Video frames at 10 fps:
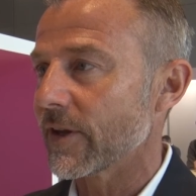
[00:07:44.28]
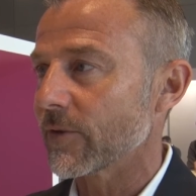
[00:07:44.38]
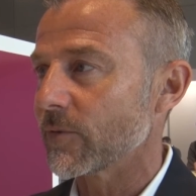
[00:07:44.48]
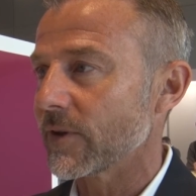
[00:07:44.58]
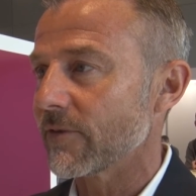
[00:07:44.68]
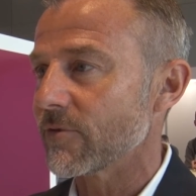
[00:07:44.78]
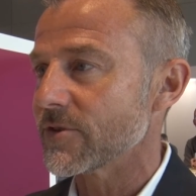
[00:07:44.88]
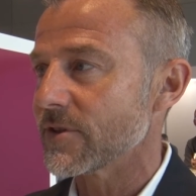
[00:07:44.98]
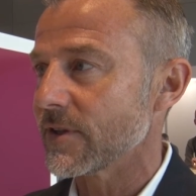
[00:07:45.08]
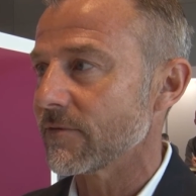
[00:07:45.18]
that we have
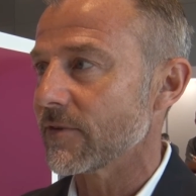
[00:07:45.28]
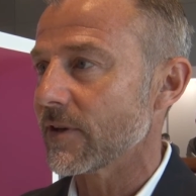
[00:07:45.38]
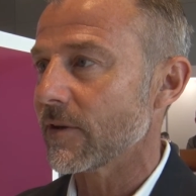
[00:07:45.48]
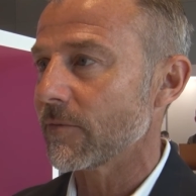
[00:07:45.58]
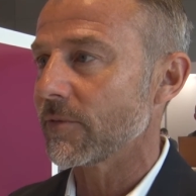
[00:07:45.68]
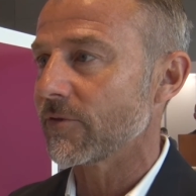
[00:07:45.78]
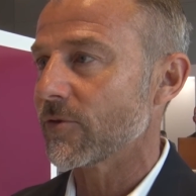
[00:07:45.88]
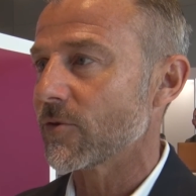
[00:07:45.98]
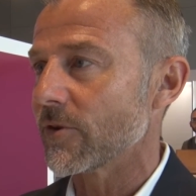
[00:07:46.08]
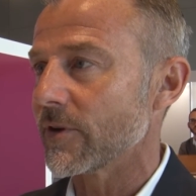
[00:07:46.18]
received
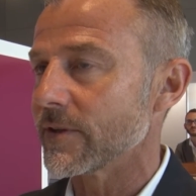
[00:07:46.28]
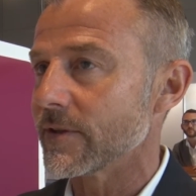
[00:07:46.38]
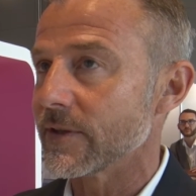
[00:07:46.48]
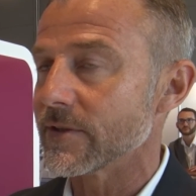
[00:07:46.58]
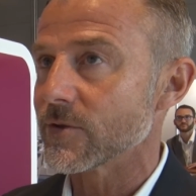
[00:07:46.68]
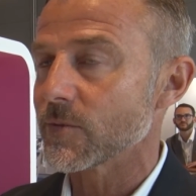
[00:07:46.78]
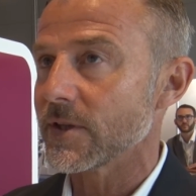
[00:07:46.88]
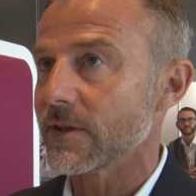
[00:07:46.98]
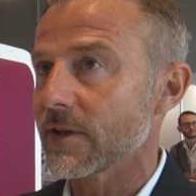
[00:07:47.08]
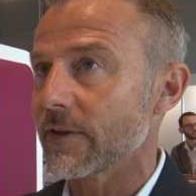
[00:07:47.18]
before in
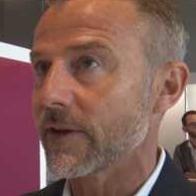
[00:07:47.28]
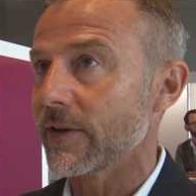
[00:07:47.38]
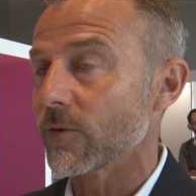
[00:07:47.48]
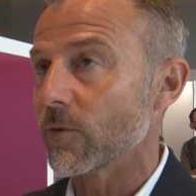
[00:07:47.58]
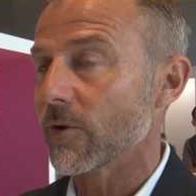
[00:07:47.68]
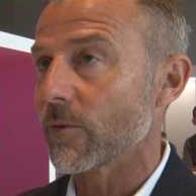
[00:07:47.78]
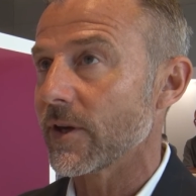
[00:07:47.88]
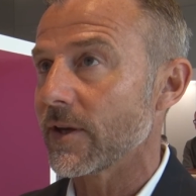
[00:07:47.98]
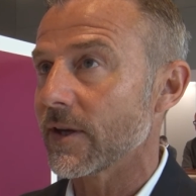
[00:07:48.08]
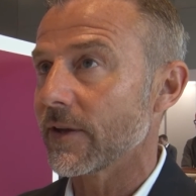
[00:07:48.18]
Sweden and
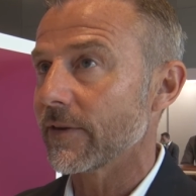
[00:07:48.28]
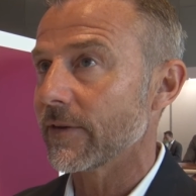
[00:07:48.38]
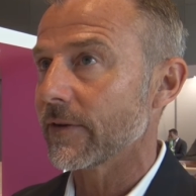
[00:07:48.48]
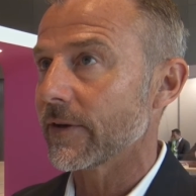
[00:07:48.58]
Norway and